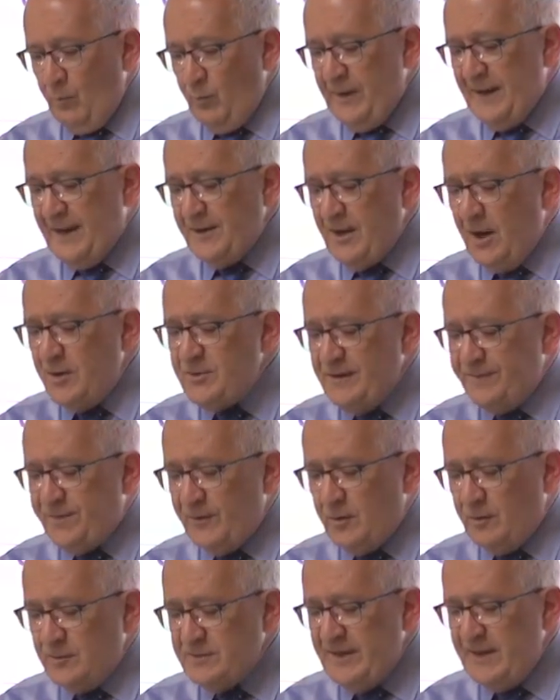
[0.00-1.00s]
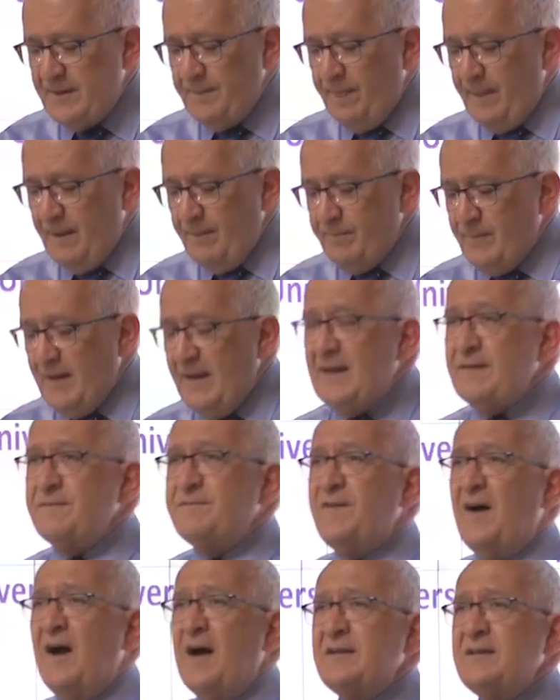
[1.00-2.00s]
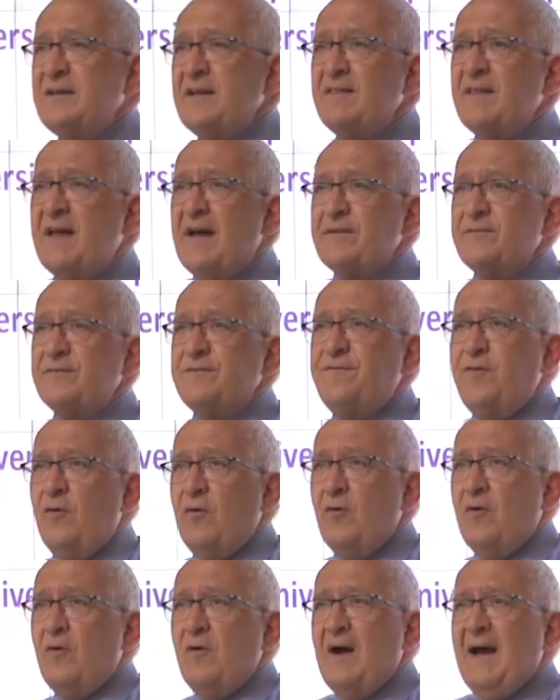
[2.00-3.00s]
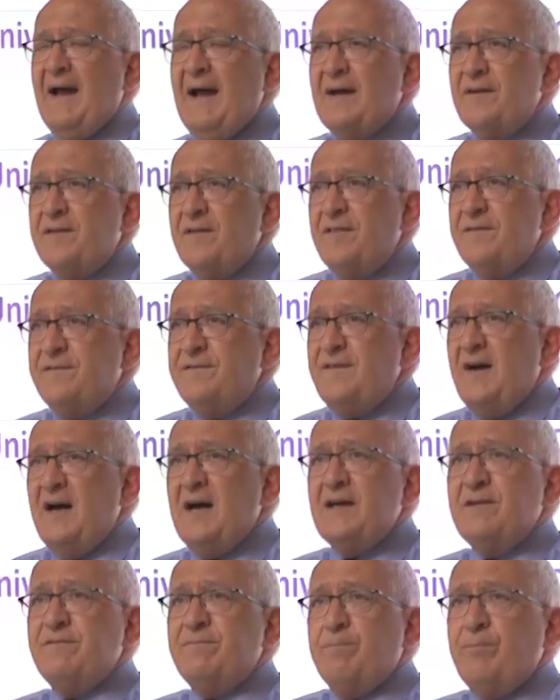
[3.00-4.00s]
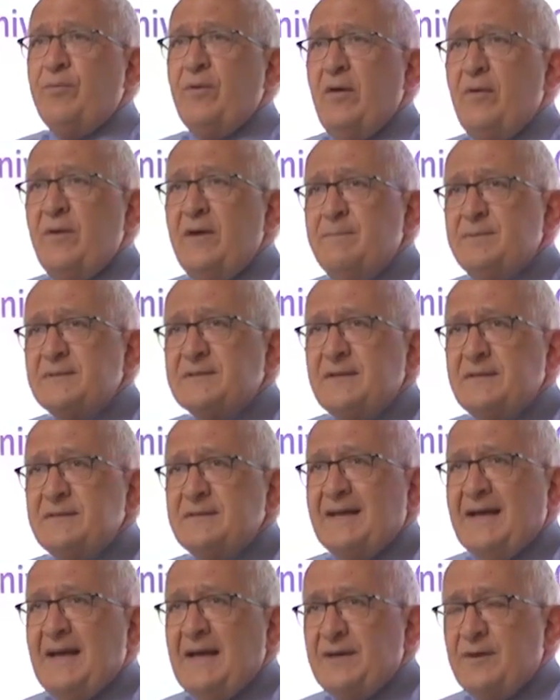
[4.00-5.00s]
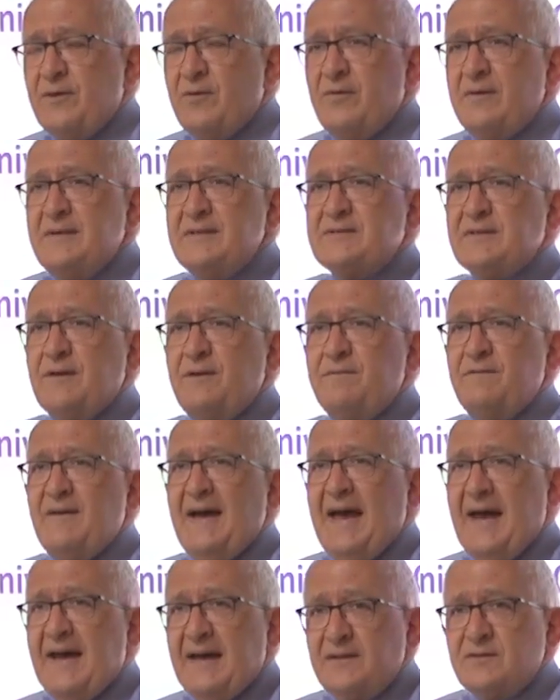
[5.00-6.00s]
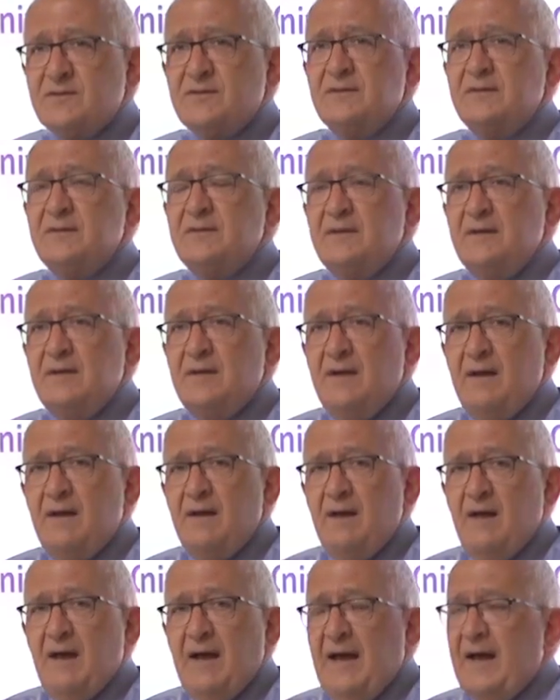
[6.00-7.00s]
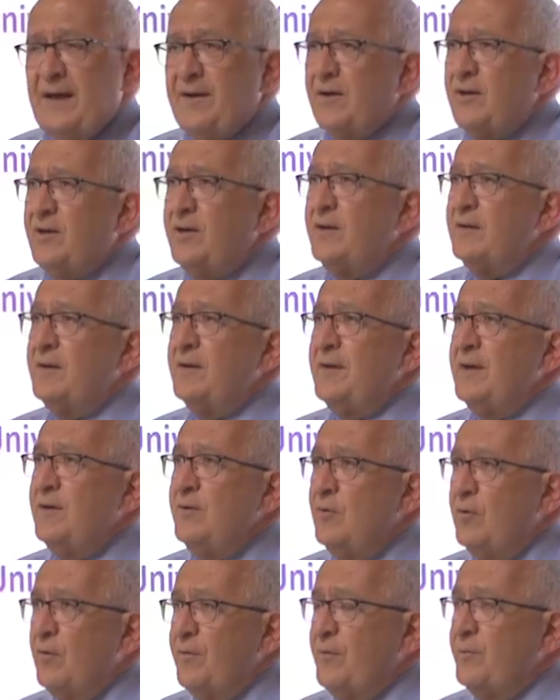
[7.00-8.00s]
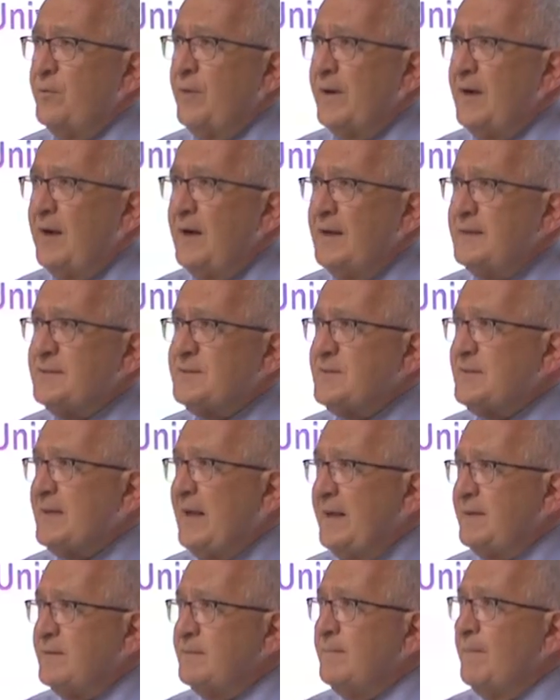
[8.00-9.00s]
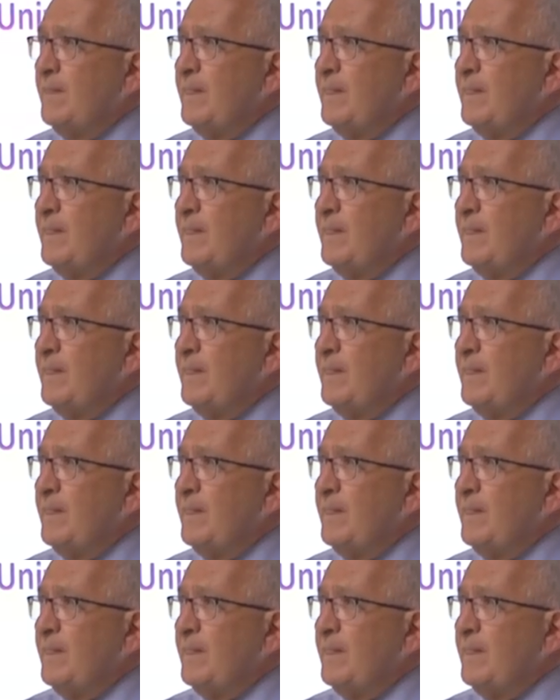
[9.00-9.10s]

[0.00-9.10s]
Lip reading: We had no difficulty in finding that 4 out of the 5 prohibited categories of act had occurred in Northern Rakhine State.